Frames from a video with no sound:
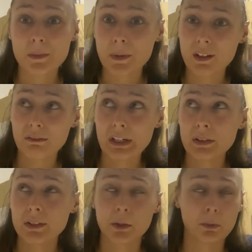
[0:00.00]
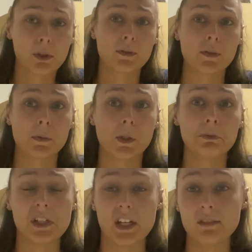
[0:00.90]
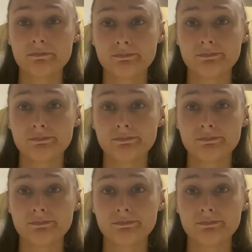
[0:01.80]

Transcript: be now a work from home day,